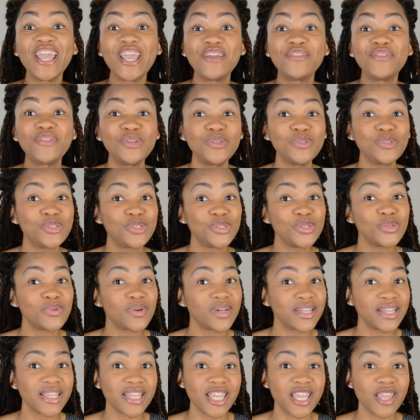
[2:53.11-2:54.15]
If you do
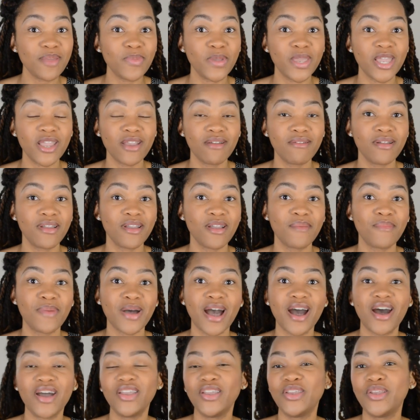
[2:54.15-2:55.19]
want to keep hearing
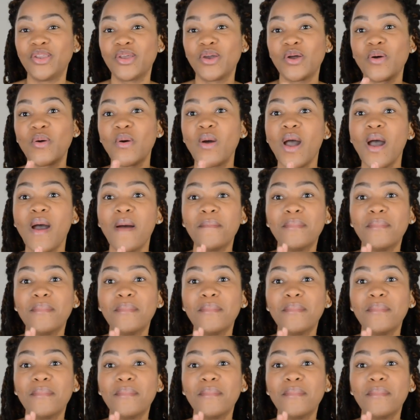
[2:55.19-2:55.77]
about, you know,